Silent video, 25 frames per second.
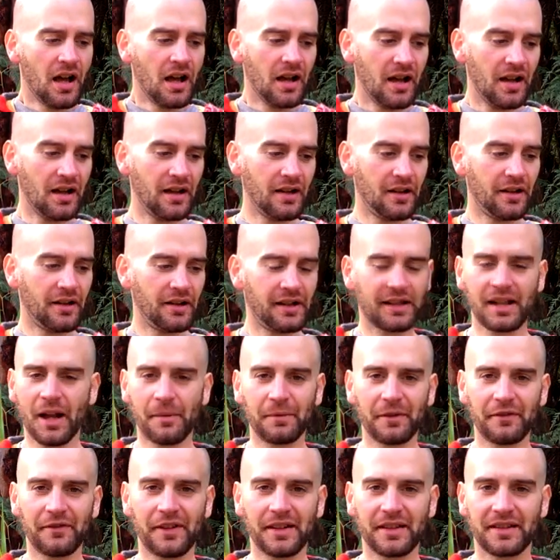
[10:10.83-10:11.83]
A couple
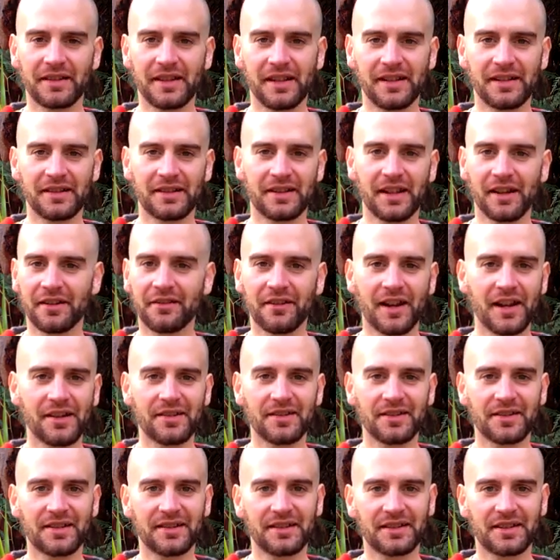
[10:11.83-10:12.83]
of other things,
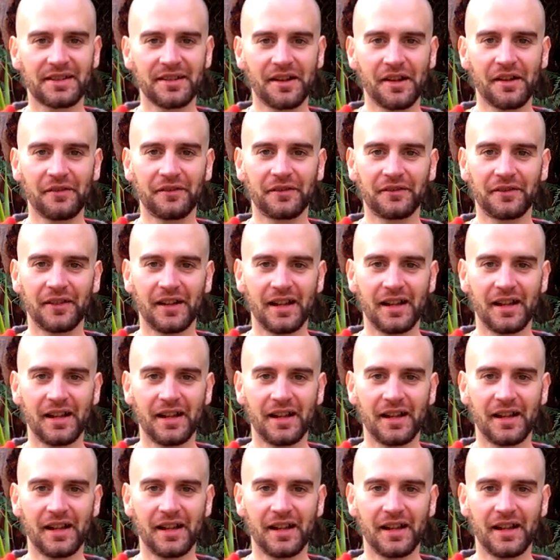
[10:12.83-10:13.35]
decorations and stuff.